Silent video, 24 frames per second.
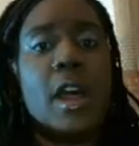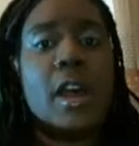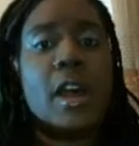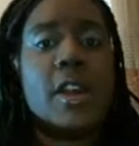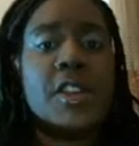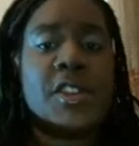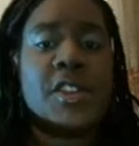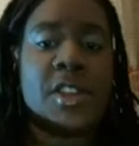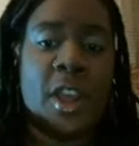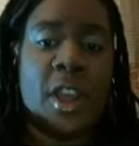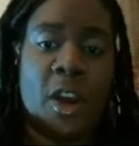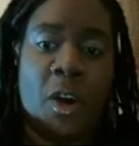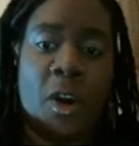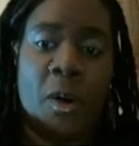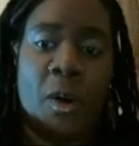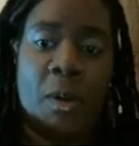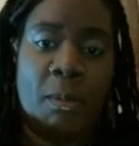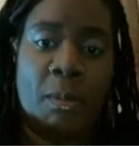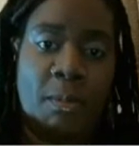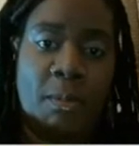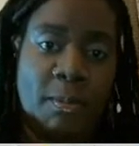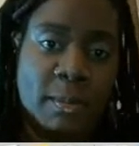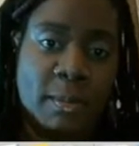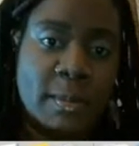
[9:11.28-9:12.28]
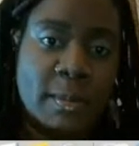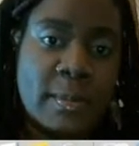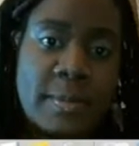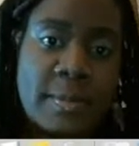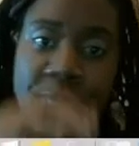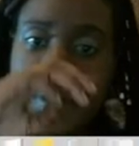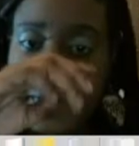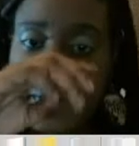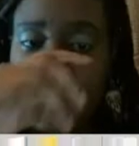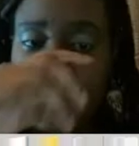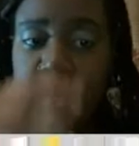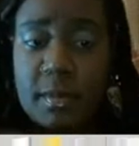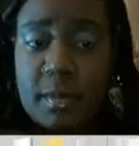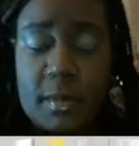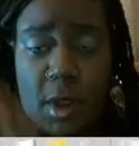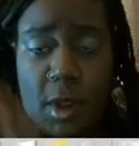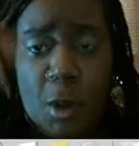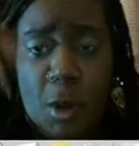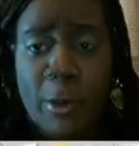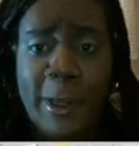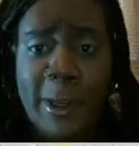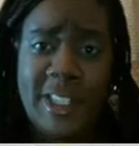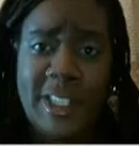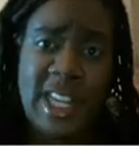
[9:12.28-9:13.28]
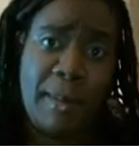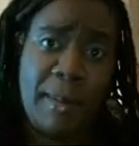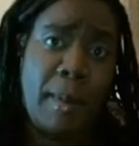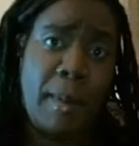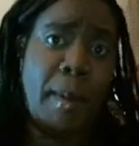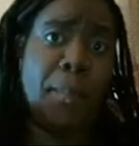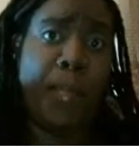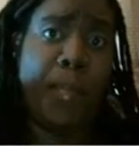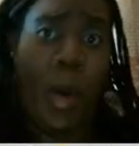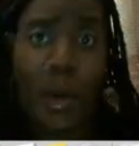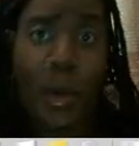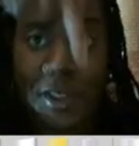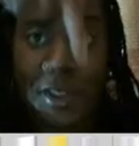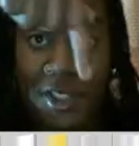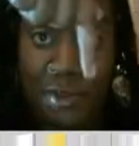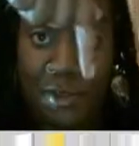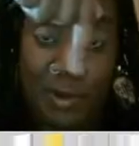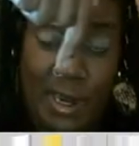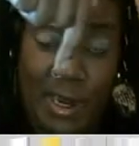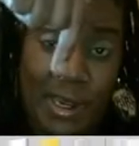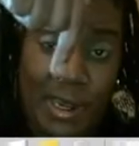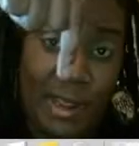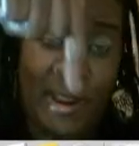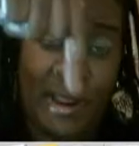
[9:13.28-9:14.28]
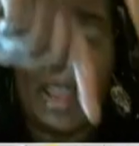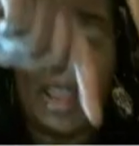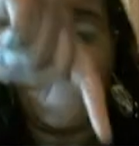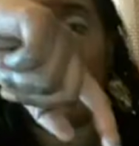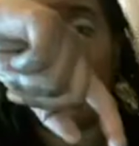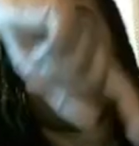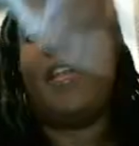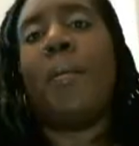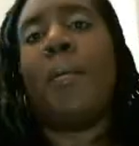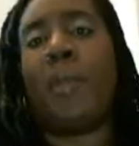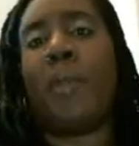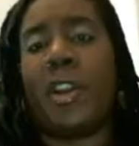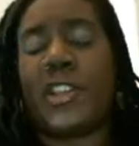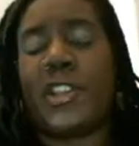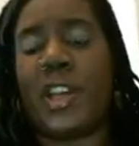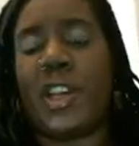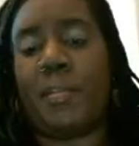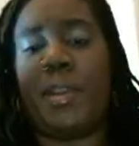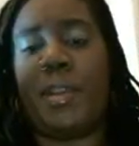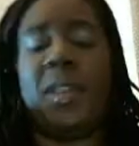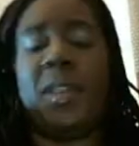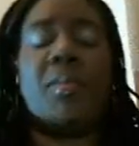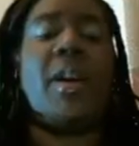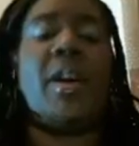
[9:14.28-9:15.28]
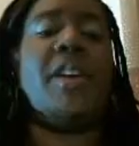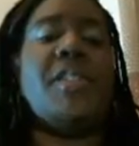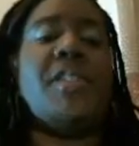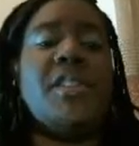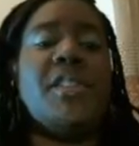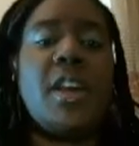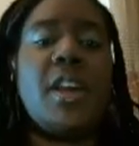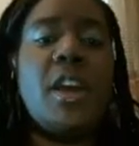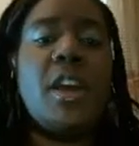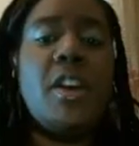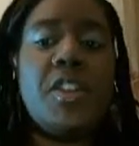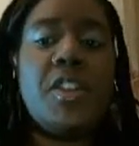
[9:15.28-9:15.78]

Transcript: So we're going to talk about bonuses right now, and then we're going to talk about the prices.